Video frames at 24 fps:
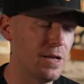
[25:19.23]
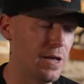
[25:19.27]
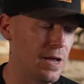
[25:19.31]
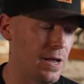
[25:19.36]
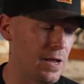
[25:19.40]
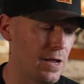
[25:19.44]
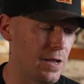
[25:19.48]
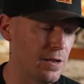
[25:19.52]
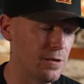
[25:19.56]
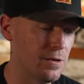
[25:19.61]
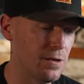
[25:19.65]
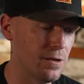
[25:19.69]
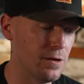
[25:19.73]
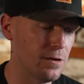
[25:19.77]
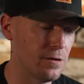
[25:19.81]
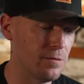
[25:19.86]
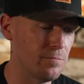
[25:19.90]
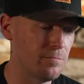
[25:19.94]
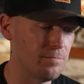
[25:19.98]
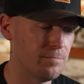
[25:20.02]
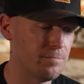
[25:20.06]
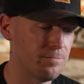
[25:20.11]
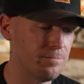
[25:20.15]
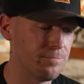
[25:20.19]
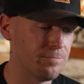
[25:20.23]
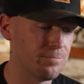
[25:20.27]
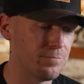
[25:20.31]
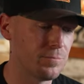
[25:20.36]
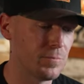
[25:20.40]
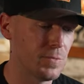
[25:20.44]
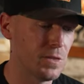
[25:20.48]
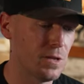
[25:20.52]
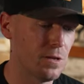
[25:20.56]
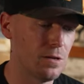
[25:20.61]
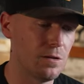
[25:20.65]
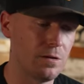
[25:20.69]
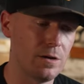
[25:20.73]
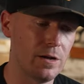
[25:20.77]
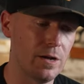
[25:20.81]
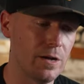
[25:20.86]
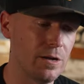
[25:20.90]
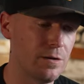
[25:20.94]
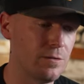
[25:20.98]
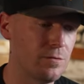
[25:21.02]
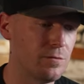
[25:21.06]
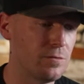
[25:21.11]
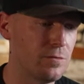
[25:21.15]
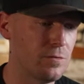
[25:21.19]
And
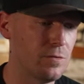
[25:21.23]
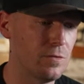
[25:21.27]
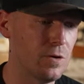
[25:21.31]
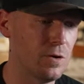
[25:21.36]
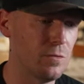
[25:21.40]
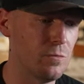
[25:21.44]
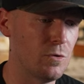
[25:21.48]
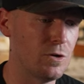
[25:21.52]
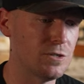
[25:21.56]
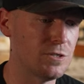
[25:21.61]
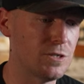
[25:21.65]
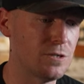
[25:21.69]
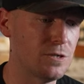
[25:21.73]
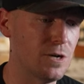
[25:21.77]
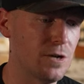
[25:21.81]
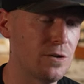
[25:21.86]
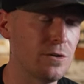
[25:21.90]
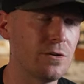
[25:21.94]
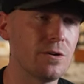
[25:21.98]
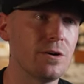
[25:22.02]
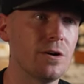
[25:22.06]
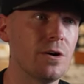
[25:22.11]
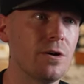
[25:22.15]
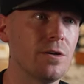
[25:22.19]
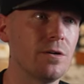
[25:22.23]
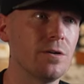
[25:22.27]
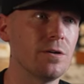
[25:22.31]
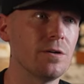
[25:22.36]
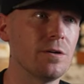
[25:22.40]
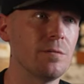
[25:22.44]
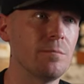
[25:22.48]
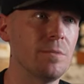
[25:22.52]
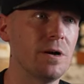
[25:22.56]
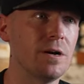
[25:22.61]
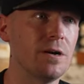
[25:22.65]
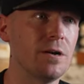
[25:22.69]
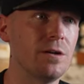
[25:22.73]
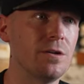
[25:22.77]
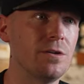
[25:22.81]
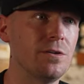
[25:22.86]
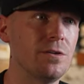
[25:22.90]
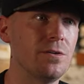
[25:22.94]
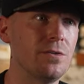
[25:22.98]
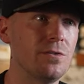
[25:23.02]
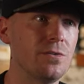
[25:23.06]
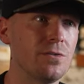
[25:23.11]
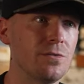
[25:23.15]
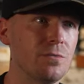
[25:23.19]
okay, what's another color am I going to
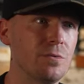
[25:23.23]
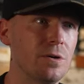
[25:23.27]
use?